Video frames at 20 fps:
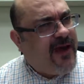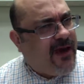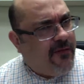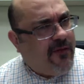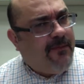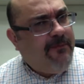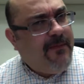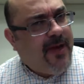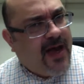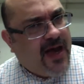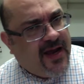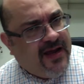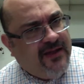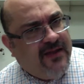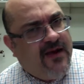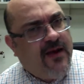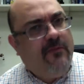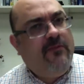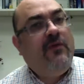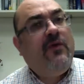I remind
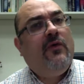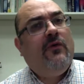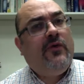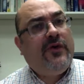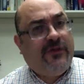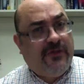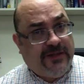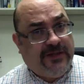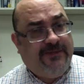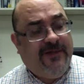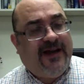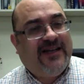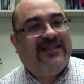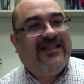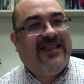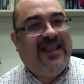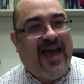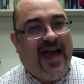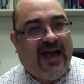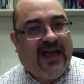them with respect
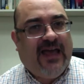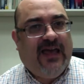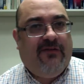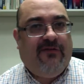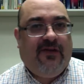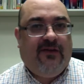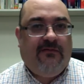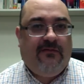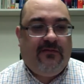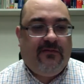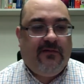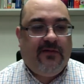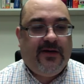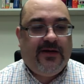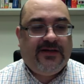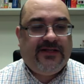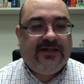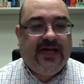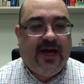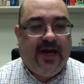to that given
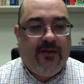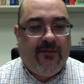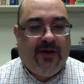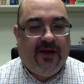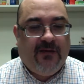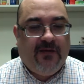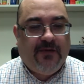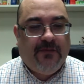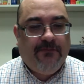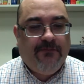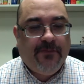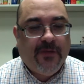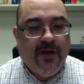assignment.